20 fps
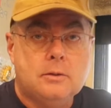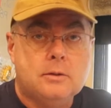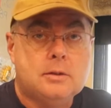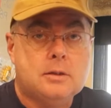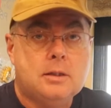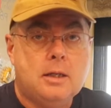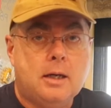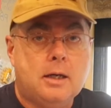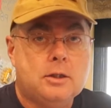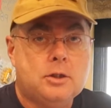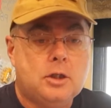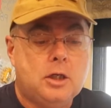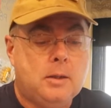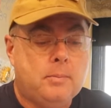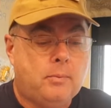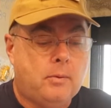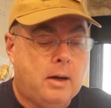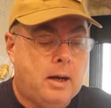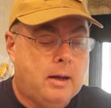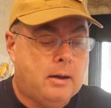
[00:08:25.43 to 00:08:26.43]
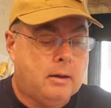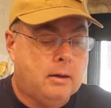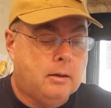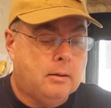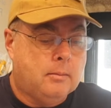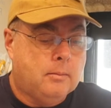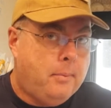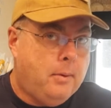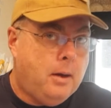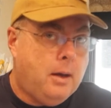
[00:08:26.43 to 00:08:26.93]
So it's not a cheap
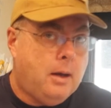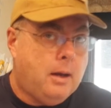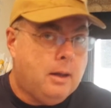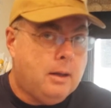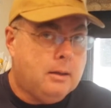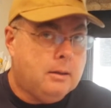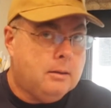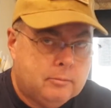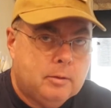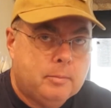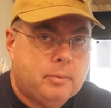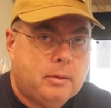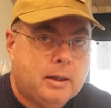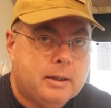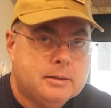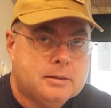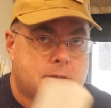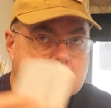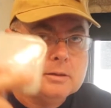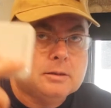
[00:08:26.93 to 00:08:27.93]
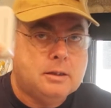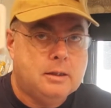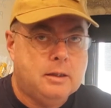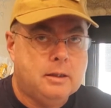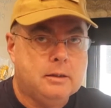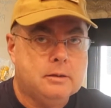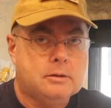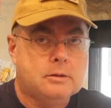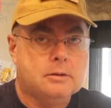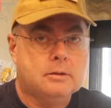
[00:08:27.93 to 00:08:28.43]
router, but it replaces
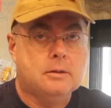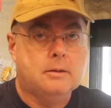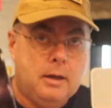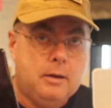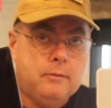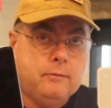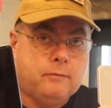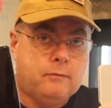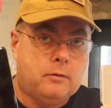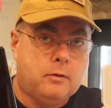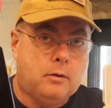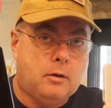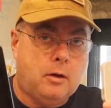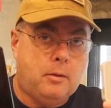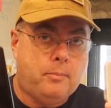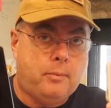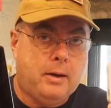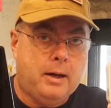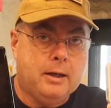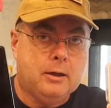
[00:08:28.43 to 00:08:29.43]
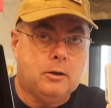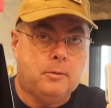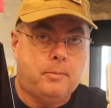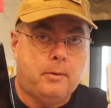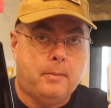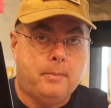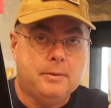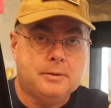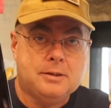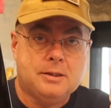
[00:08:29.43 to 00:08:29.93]
this, and for all practical
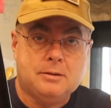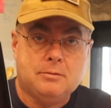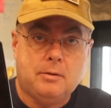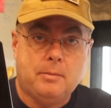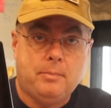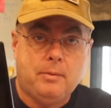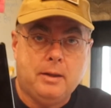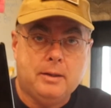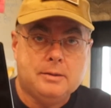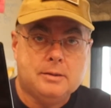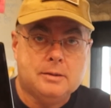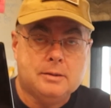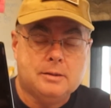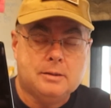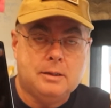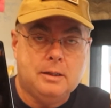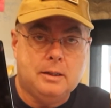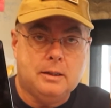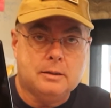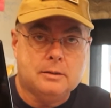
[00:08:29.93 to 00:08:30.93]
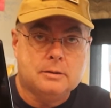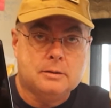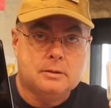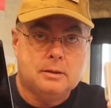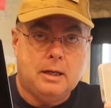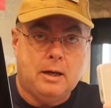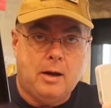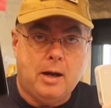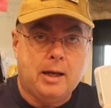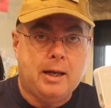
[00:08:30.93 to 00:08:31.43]
purposes, it replaces this.
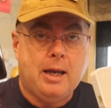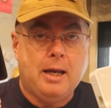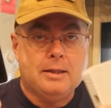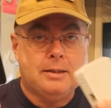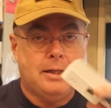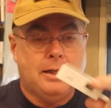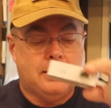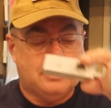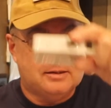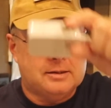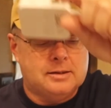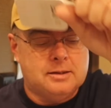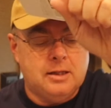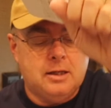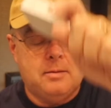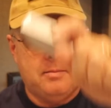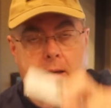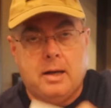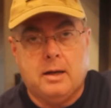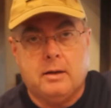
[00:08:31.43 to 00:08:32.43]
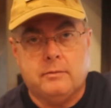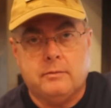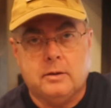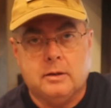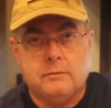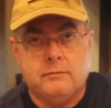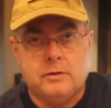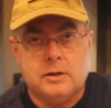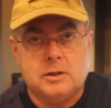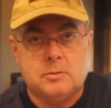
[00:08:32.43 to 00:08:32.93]
Now, I can't take the SIM out of
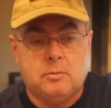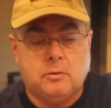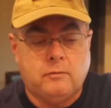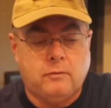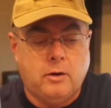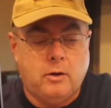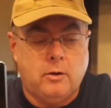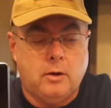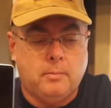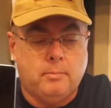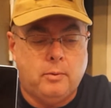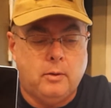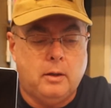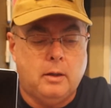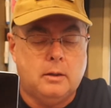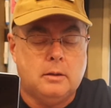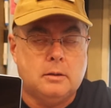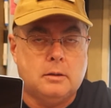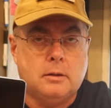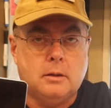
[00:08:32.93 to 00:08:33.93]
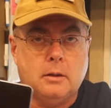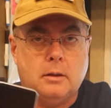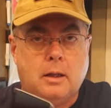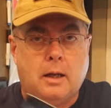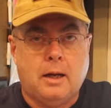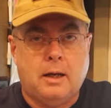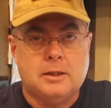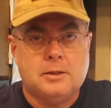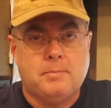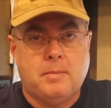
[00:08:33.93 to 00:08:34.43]
the visible phone and put it into the
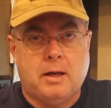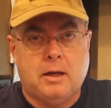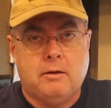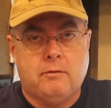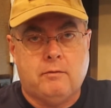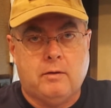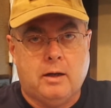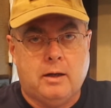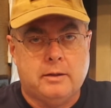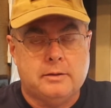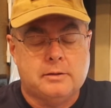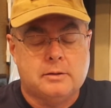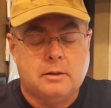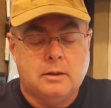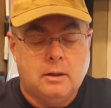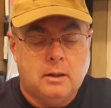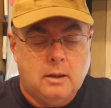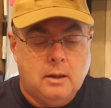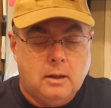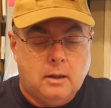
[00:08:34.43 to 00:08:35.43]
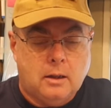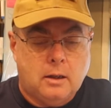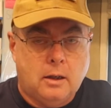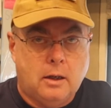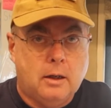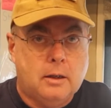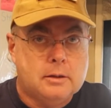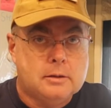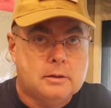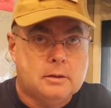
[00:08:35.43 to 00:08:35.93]
hotspot device
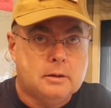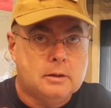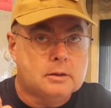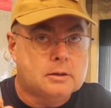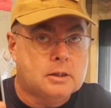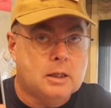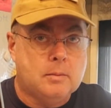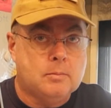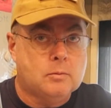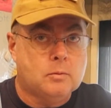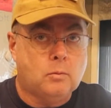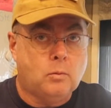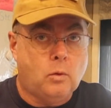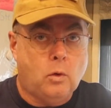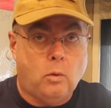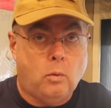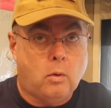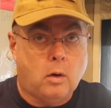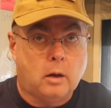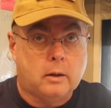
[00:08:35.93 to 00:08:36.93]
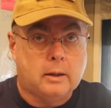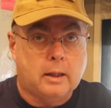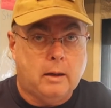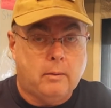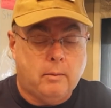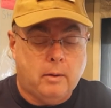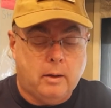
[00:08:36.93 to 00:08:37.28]
because the SIM won't work that